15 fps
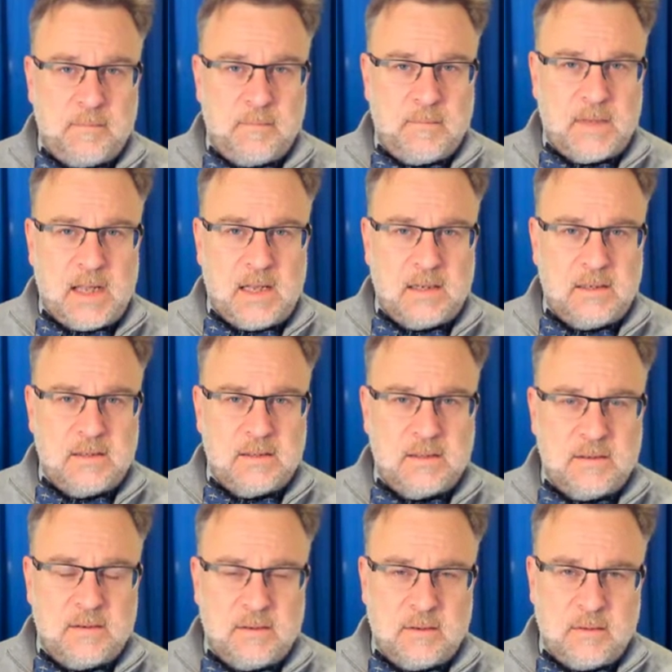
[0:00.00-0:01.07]
that is,
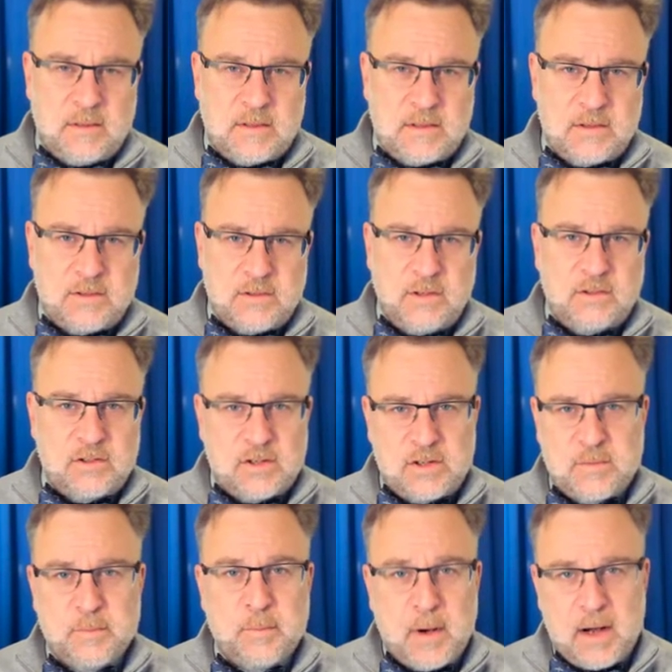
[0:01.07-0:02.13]
it's just not
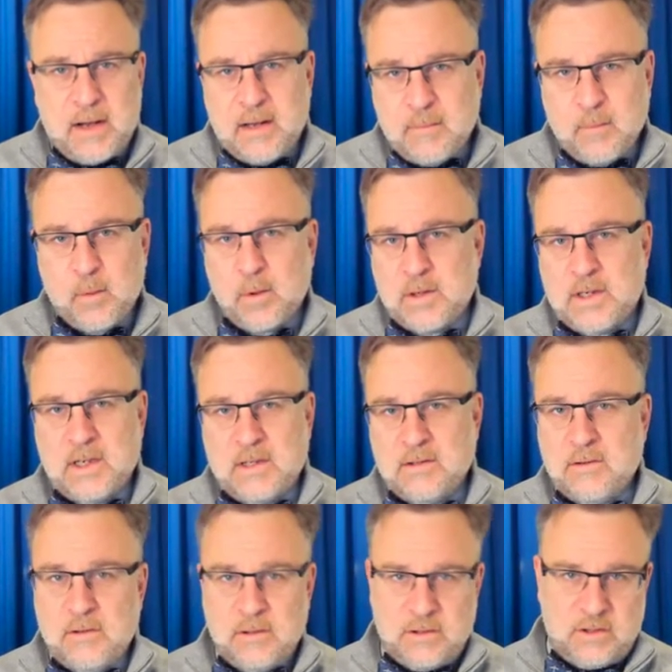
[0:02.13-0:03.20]
just buying more
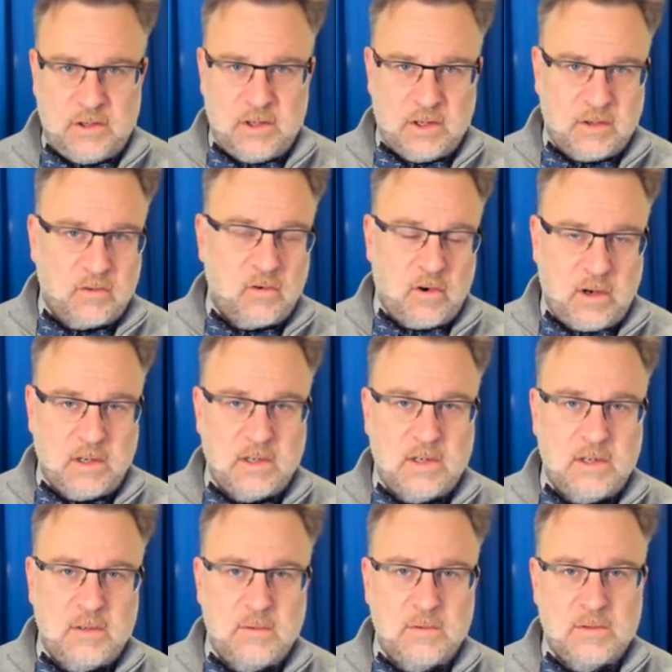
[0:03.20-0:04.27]
technology and trying to
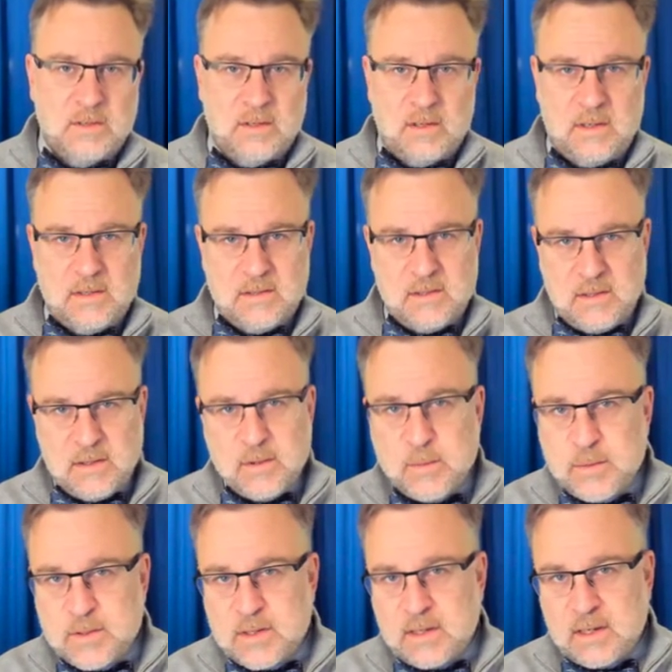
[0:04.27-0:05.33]
use it, is
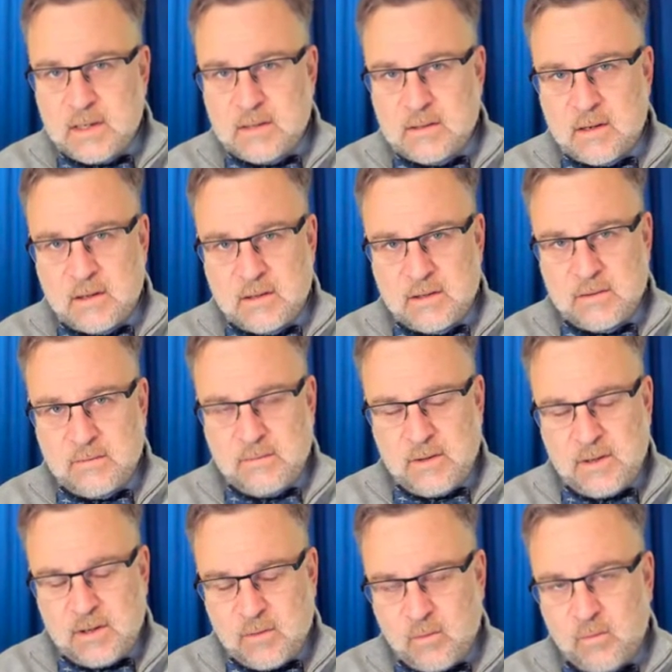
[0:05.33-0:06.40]
using it under,
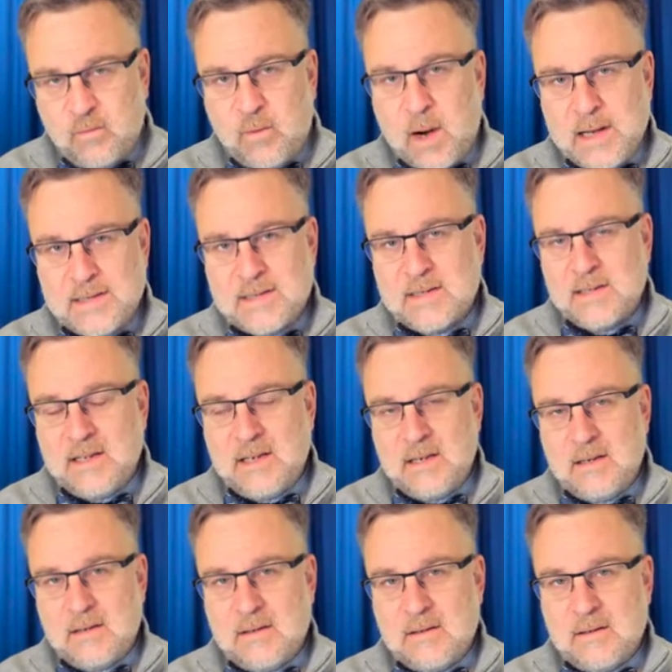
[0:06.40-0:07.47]
wisely
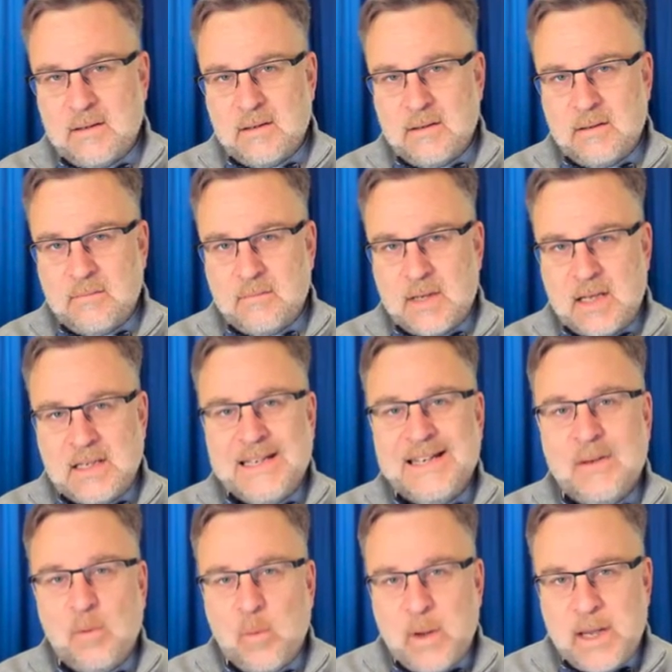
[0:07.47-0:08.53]
and
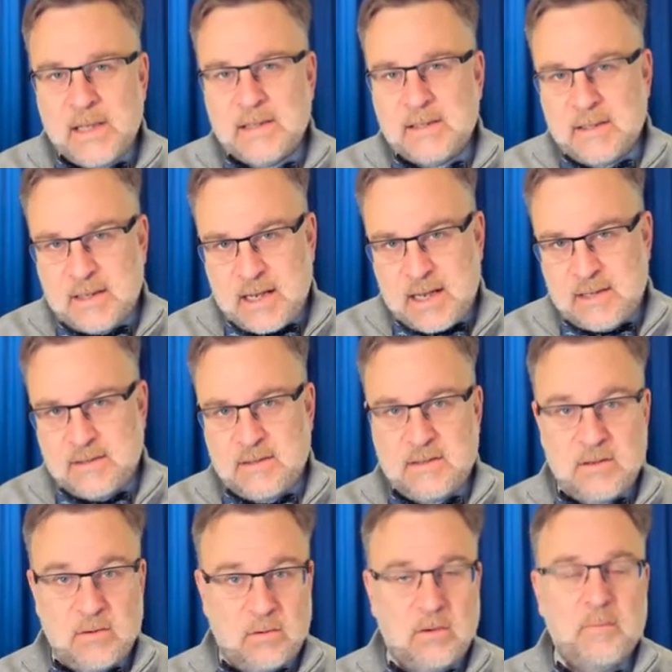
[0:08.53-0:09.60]
in a way that
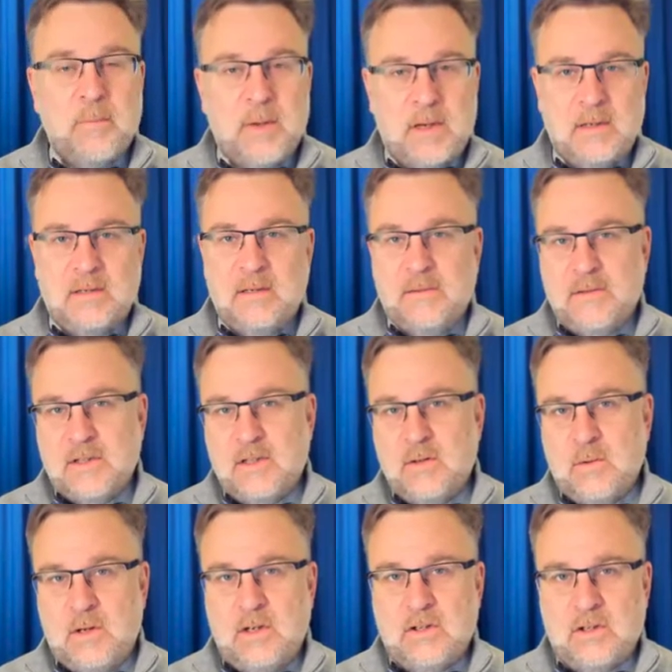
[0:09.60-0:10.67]
enhances your competitive
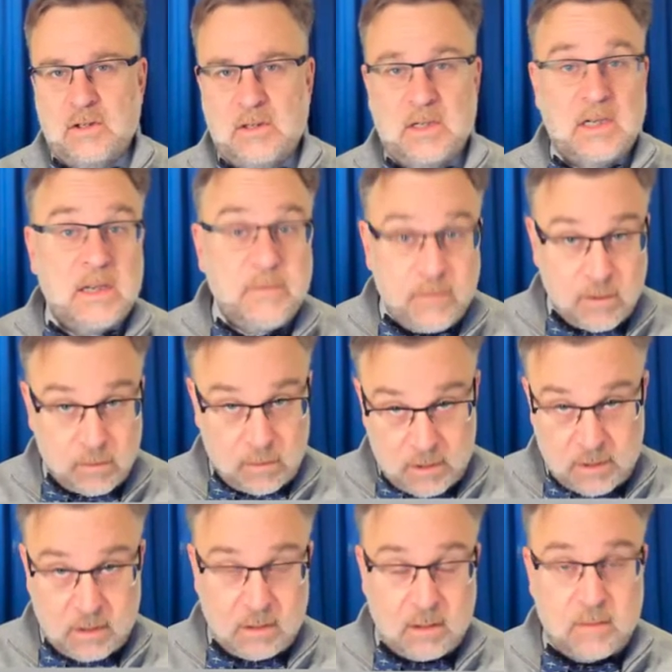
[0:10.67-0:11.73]
situation. And if you're
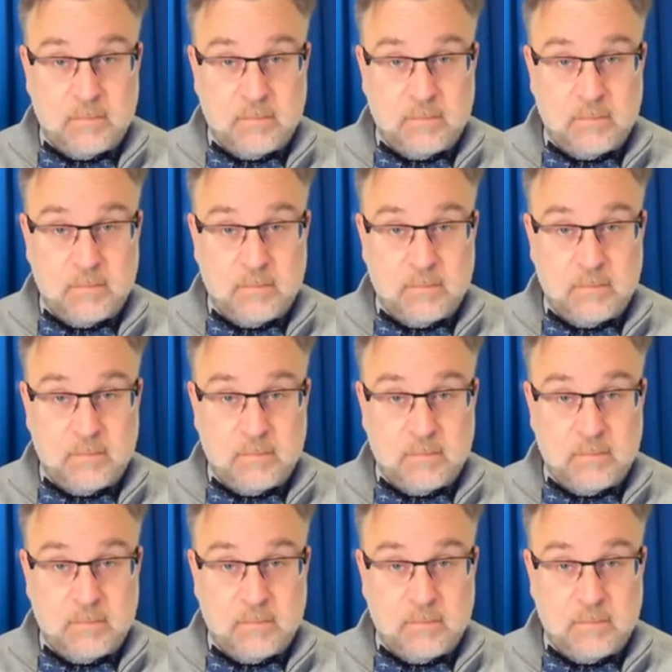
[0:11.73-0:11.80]
in a